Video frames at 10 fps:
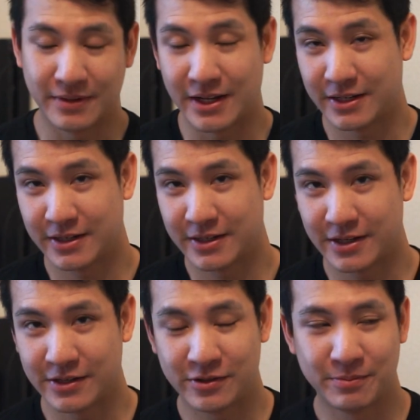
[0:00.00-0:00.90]
And
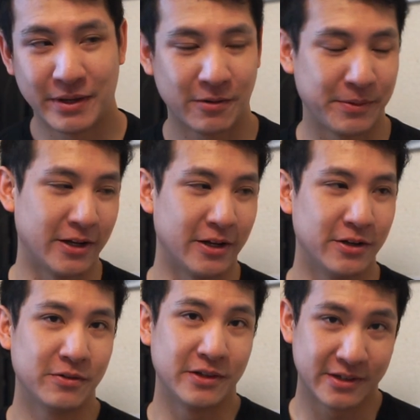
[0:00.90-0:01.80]
as you may or may not
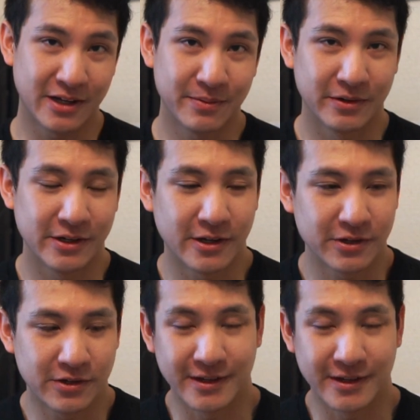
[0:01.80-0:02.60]
know, the summer is also